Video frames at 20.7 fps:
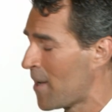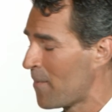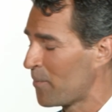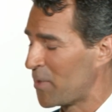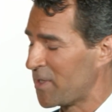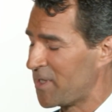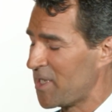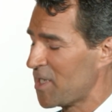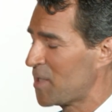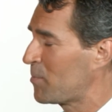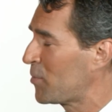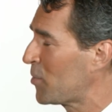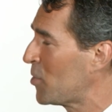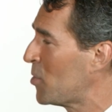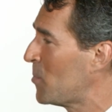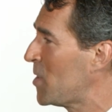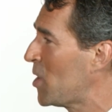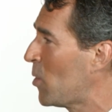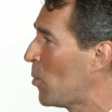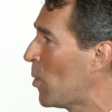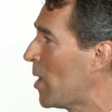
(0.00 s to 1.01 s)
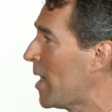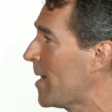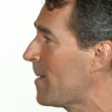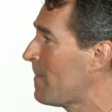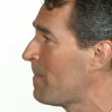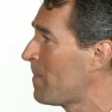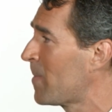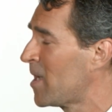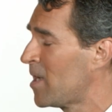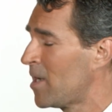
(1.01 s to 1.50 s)
but this blew me away.
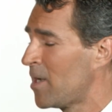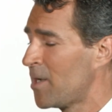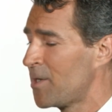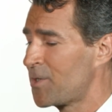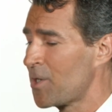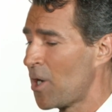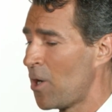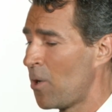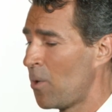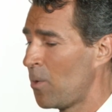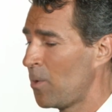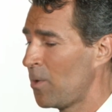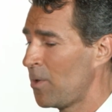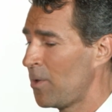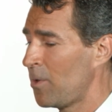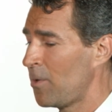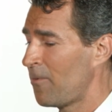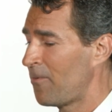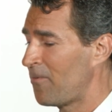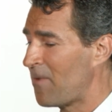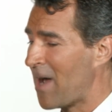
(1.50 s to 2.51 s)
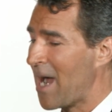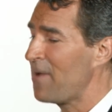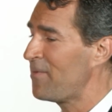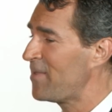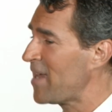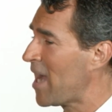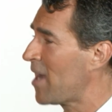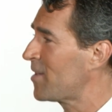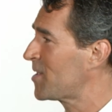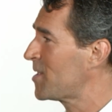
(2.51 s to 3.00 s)
So
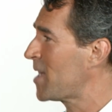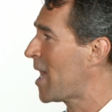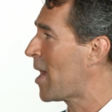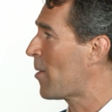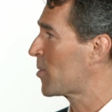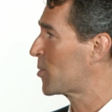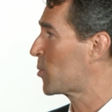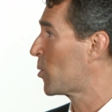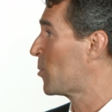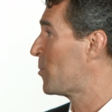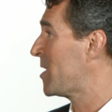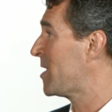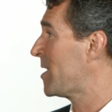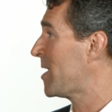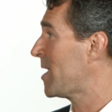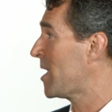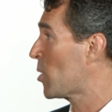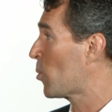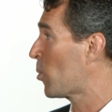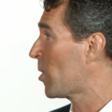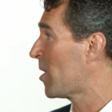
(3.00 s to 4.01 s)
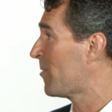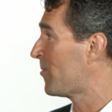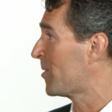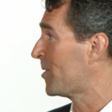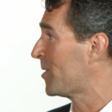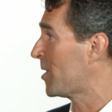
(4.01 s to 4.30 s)
$5,000 would be the equivalent